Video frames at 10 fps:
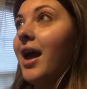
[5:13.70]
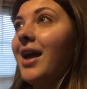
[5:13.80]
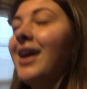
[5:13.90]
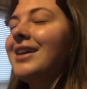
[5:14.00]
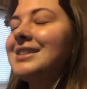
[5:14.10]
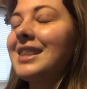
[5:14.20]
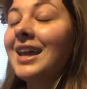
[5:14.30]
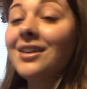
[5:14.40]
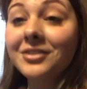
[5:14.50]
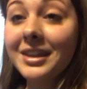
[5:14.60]
And
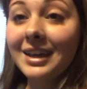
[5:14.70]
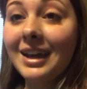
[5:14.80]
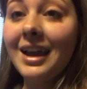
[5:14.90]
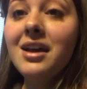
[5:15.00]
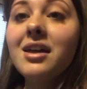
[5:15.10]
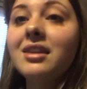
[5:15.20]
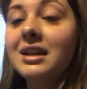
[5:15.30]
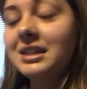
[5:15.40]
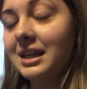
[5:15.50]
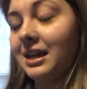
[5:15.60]
thankfully,
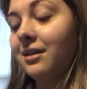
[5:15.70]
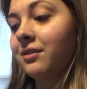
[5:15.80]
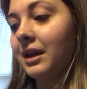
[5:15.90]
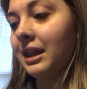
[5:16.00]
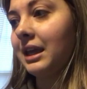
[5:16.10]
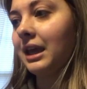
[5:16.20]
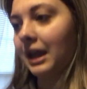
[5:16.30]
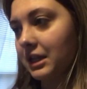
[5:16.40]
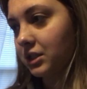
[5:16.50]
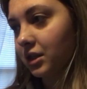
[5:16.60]
they did finally
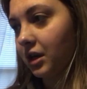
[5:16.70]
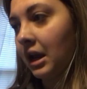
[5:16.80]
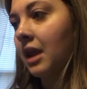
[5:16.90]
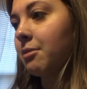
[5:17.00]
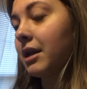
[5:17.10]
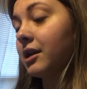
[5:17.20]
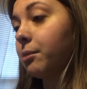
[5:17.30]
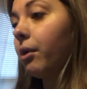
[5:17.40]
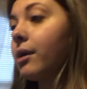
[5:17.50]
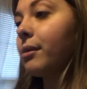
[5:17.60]
answer and I made an
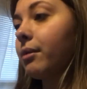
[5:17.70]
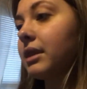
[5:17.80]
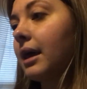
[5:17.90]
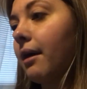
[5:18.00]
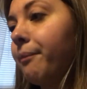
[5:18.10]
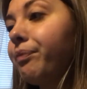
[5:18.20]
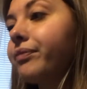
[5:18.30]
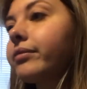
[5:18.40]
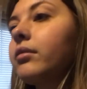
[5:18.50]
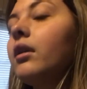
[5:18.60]
appointment with them
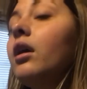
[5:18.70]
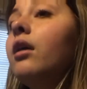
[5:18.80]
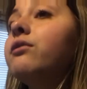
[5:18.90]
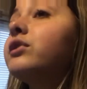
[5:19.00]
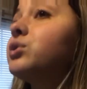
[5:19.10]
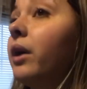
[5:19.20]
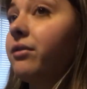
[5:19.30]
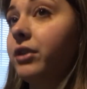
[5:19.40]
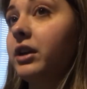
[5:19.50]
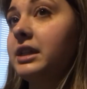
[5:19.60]
for
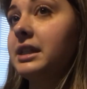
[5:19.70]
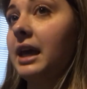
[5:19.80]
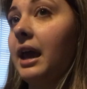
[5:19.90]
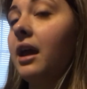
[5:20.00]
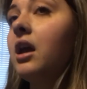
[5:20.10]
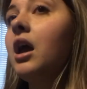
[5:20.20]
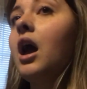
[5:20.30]
12:30 today.